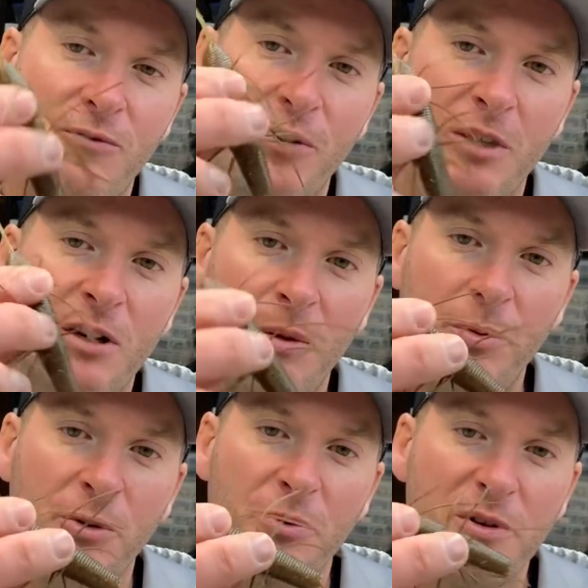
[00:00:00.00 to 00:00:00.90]
for a
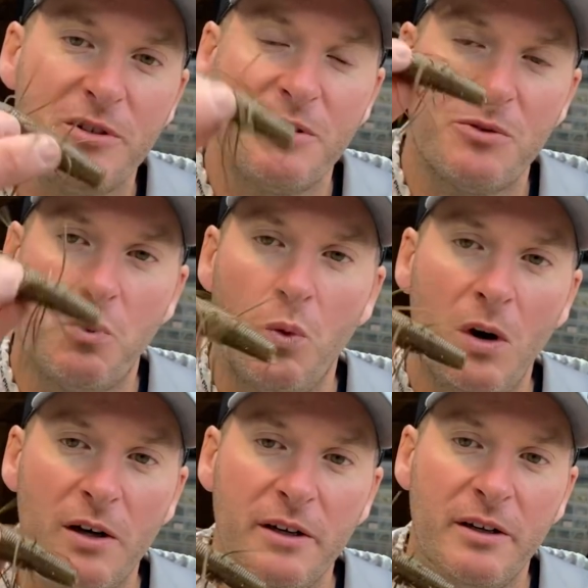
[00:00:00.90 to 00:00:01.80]
couple of reasons.
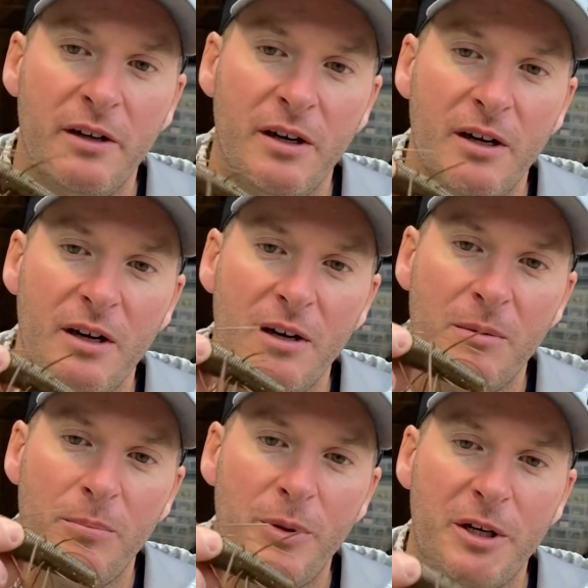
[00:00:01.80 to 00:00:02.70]
One,
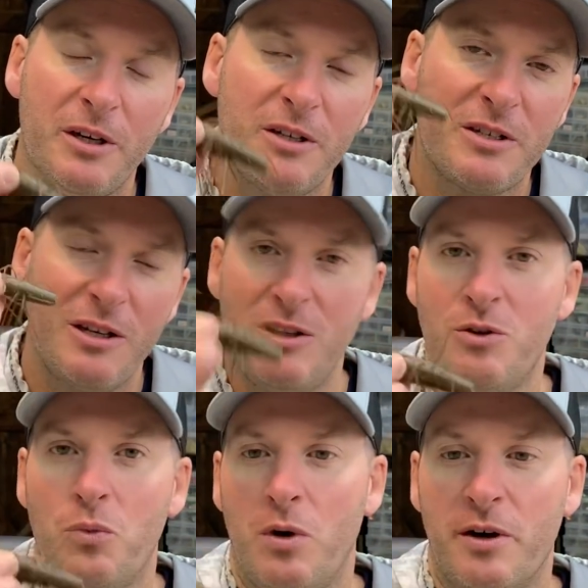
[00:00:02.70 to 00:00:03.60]
because in
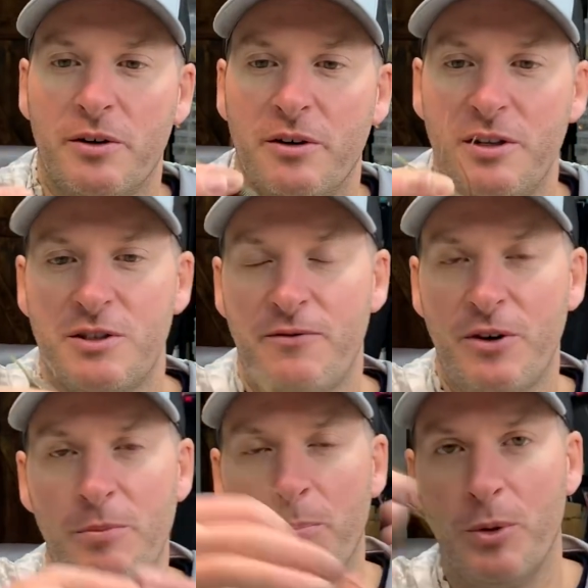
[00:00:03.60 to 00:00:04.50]
the water, it's a
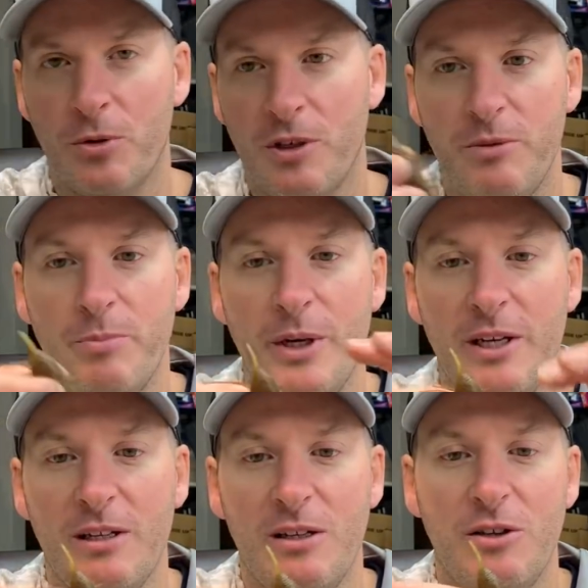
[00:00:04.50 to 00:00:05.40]
very bulky
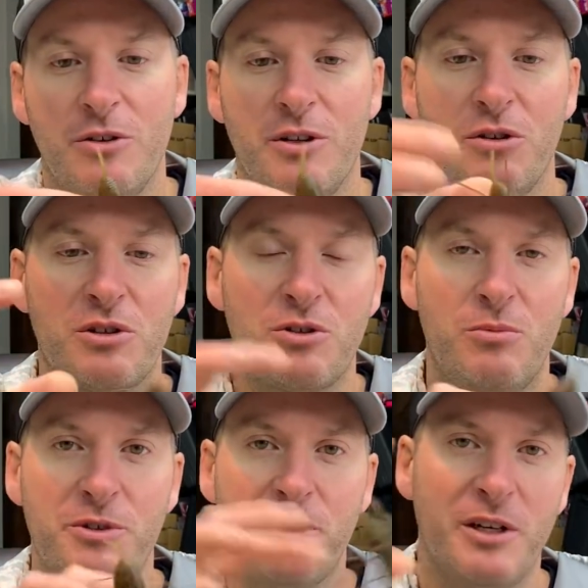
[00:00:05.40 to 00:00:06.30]
bait. You know, it looks
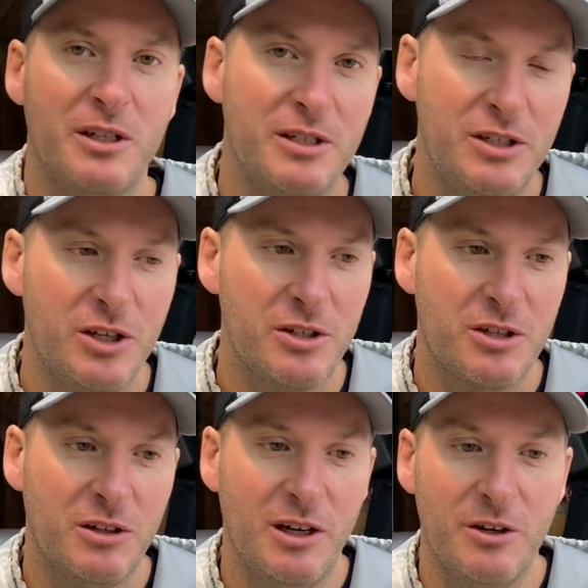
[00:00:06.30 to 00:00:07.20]
almost like a
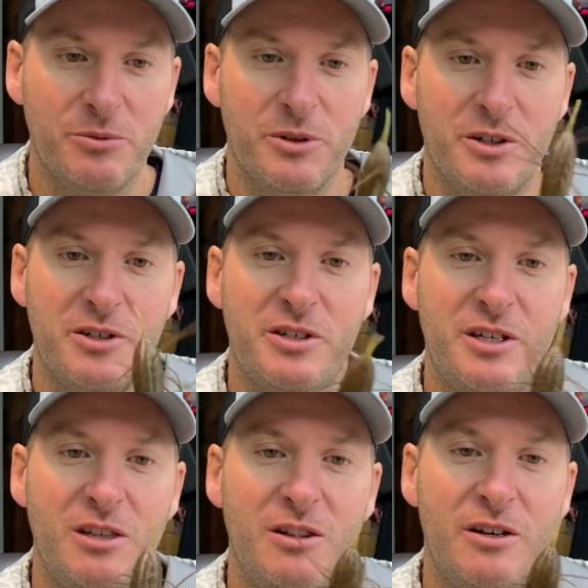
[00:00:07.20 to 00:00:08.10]
dust cloud when it's
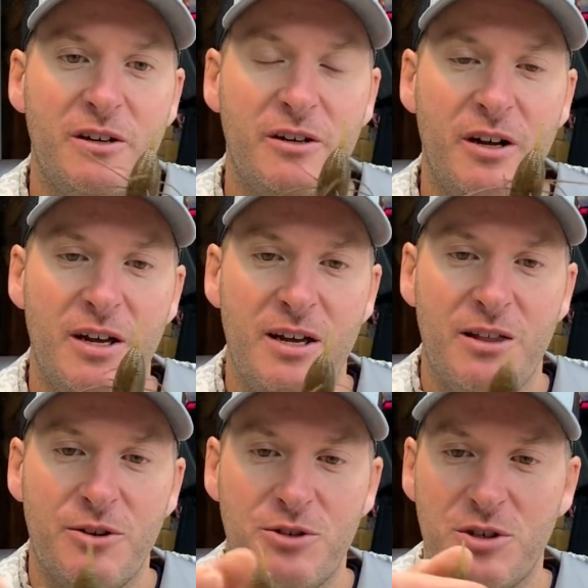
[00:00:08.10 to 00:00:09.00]
sitting there.
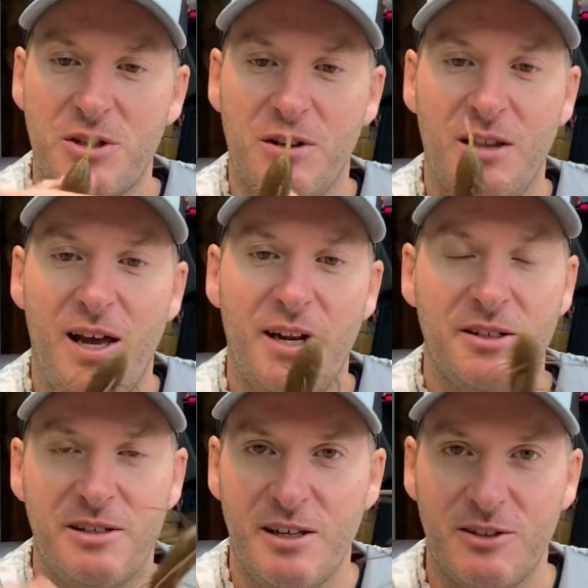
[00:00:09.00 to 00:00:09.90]
There's just a lot
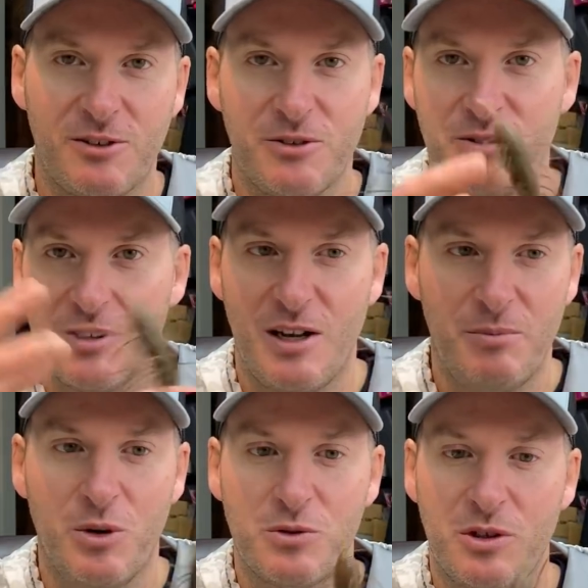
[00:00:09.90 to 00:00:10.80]
of tentacles, a lot of
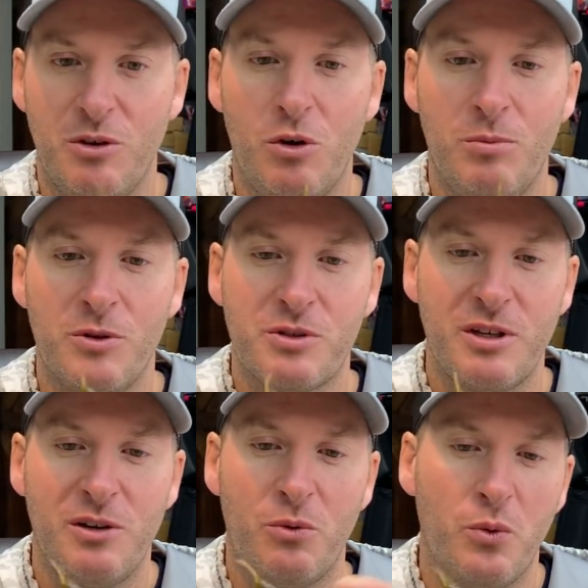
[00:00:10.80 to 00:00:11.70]
motion. Almost
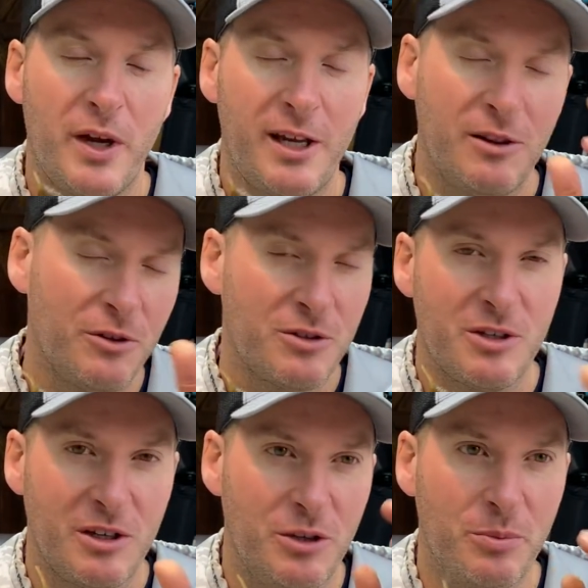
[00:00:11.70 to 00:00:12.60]
in a way, looks
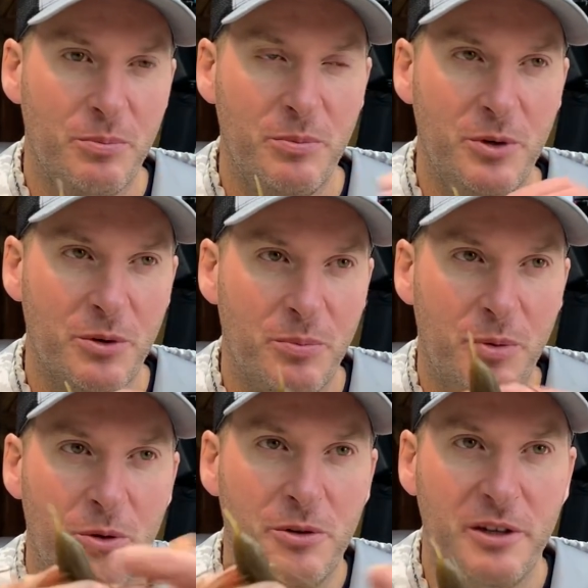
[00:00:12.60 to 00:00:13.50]
like you're you're
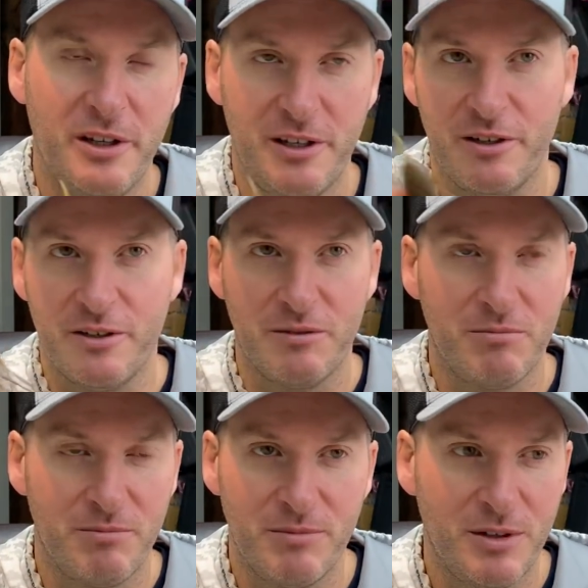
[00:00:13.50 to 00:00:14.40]
pulling in a
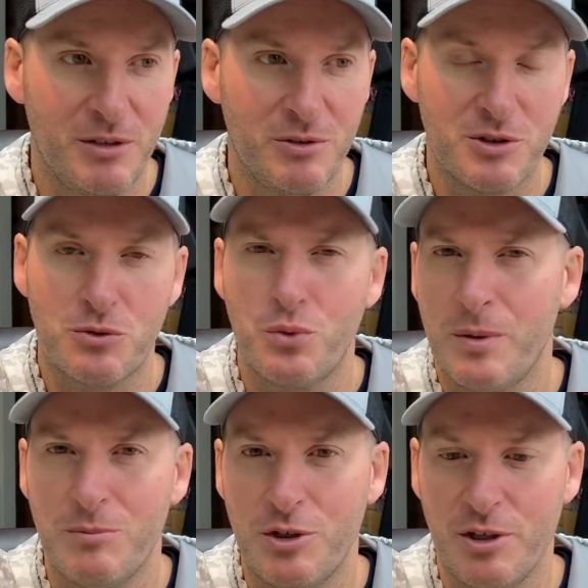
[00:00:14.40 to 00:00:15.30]
you know a
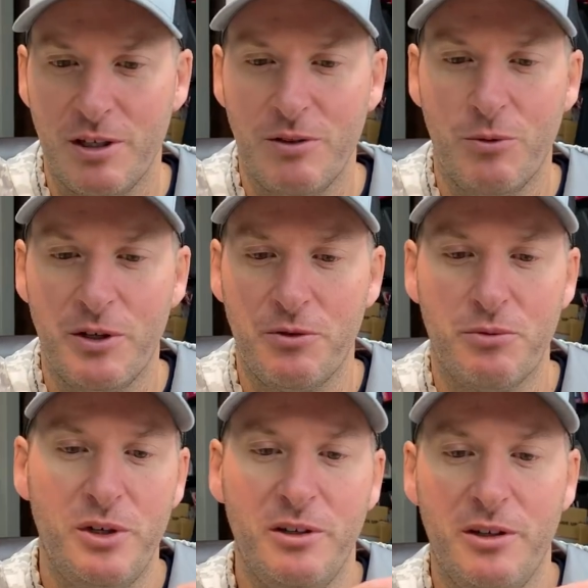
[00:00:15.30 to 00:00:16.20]
swim jig when you're
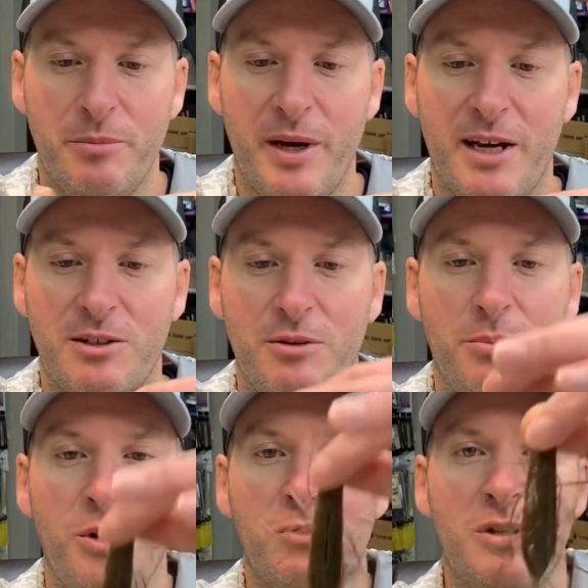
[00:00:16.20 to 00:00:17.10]
reeling it back to the
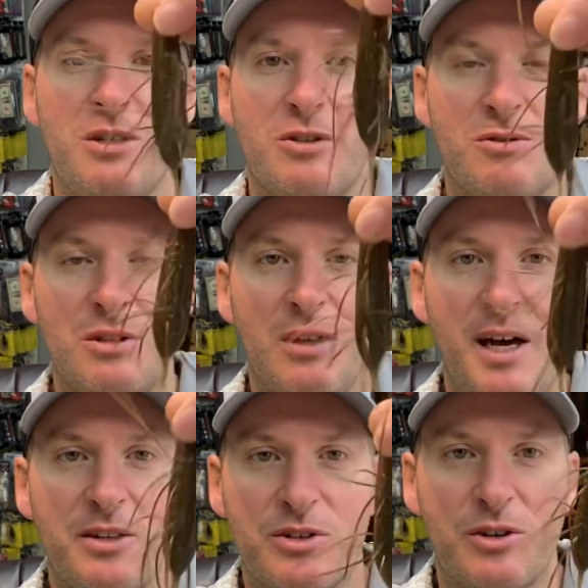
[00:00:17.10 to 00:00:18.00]
boat because there's a
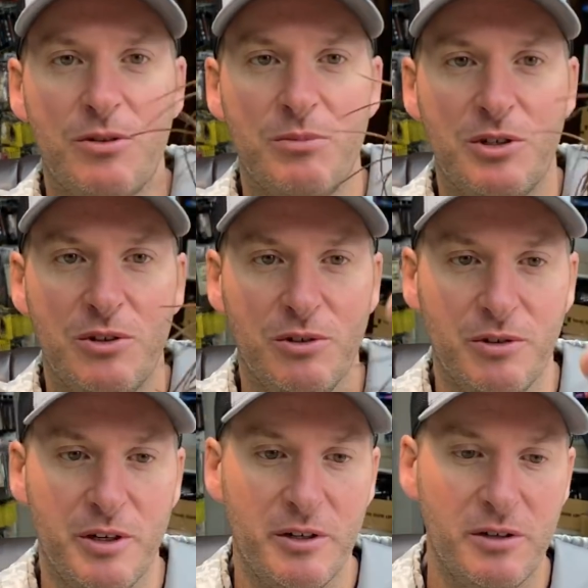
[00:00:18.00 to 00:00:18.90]
lot of skirt
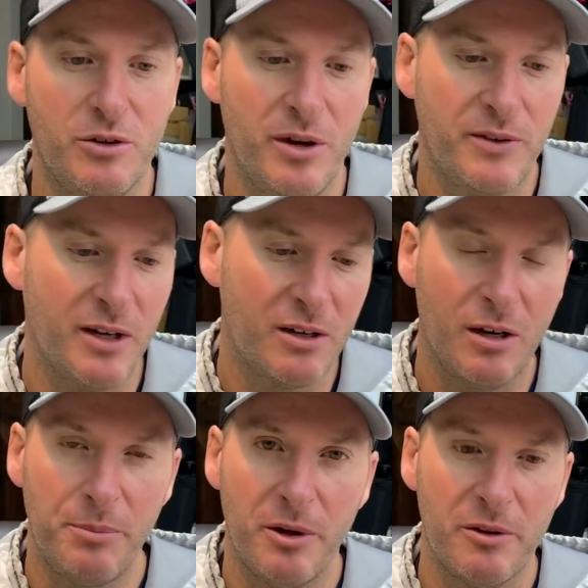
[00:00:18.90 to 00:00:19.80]
material there. You know, I've got a
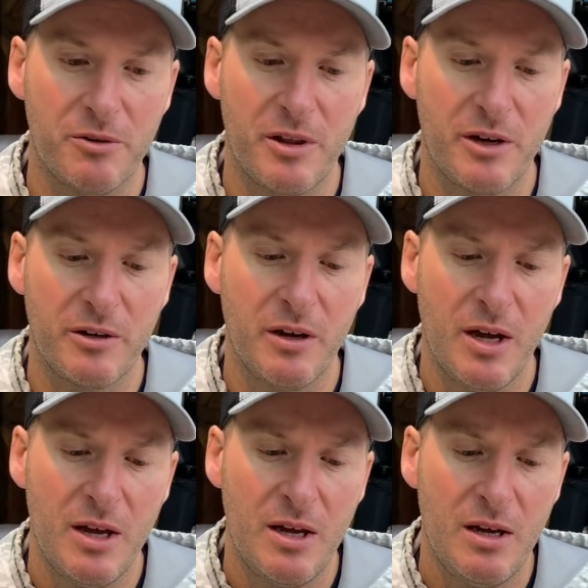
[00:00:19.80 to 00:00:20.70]
couple other that are
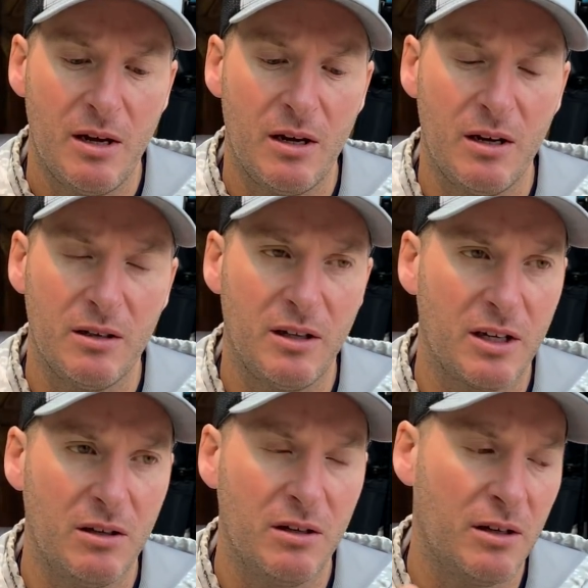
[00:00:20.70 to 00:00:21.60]
uh, like
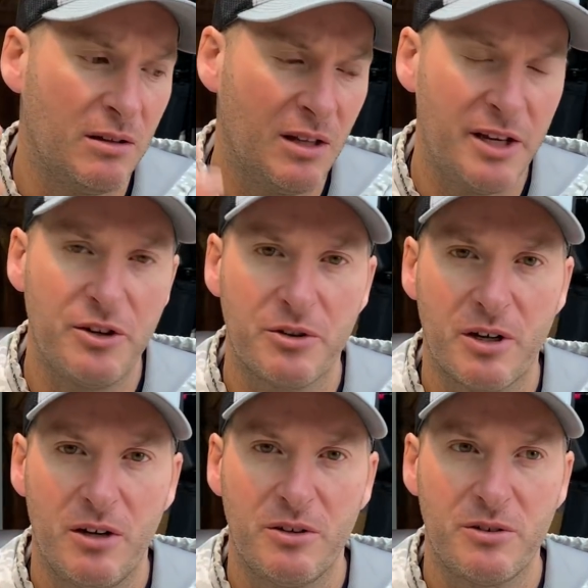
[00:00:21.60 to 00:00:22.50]
a, a lighter
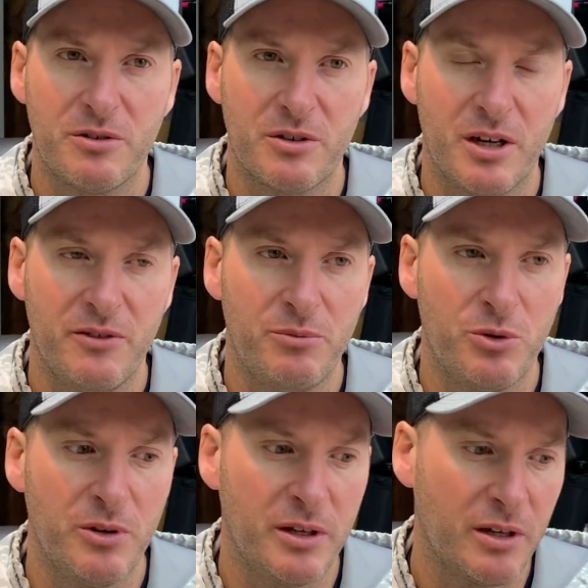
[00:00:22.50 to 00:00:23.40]
color. They're kind of
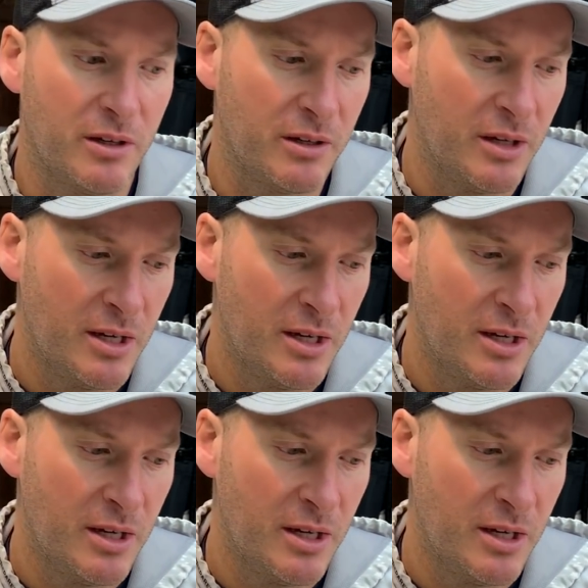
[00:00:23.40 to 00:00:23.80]
more like a